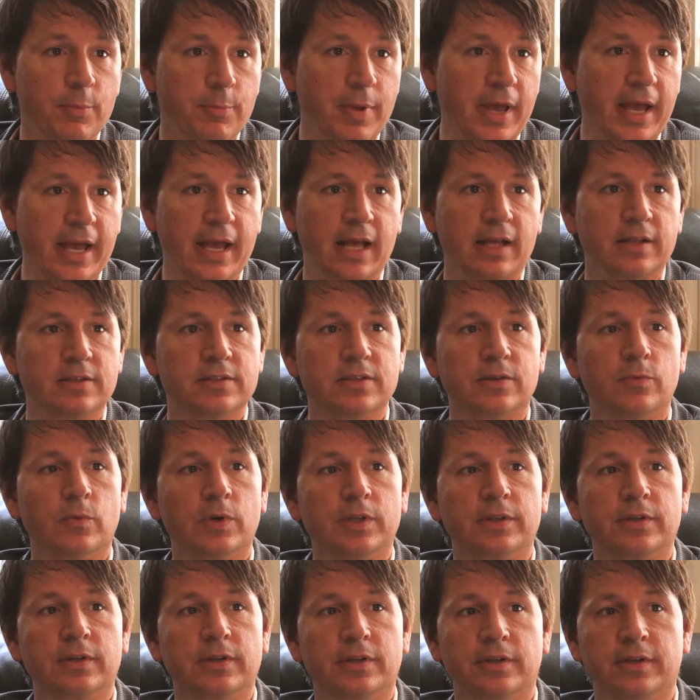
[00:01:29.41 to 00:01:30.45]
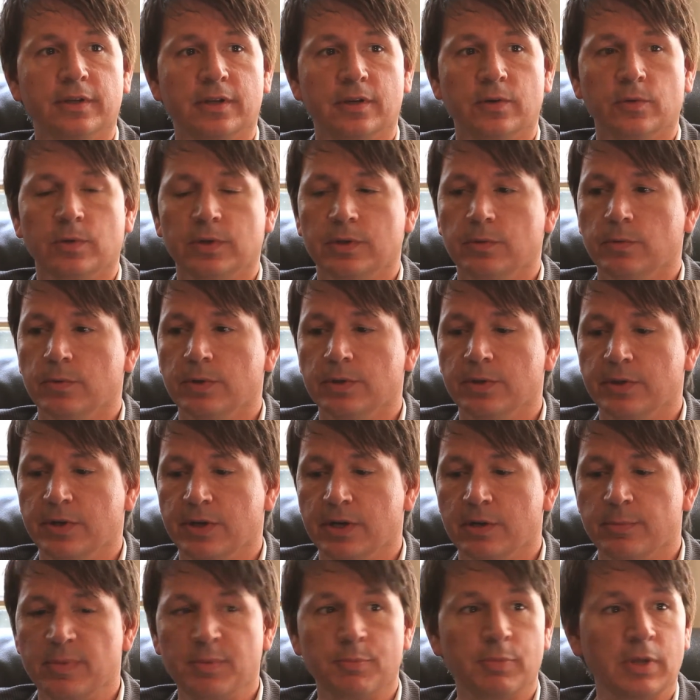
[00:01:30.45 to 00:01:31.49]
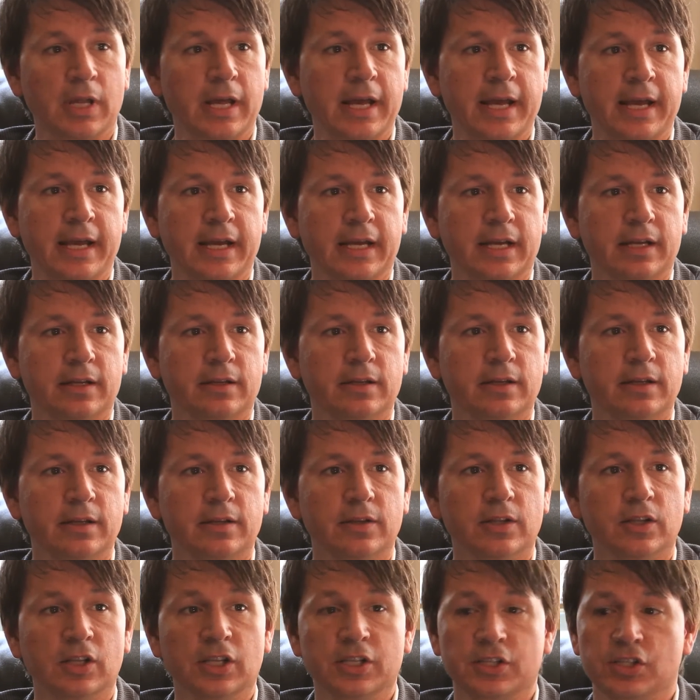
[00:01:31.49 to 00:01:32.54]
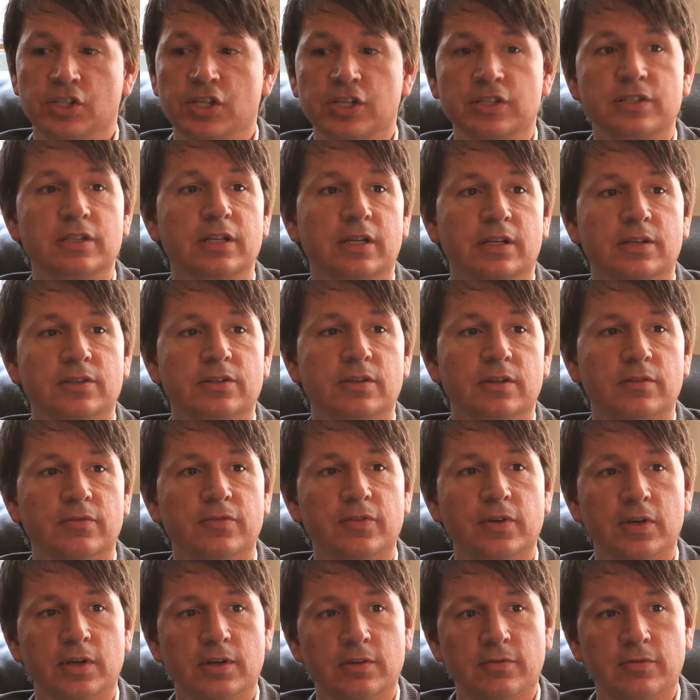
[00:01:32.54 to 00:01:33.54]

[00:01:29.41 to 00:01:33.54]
bands and what they're going to be playing and the logistics of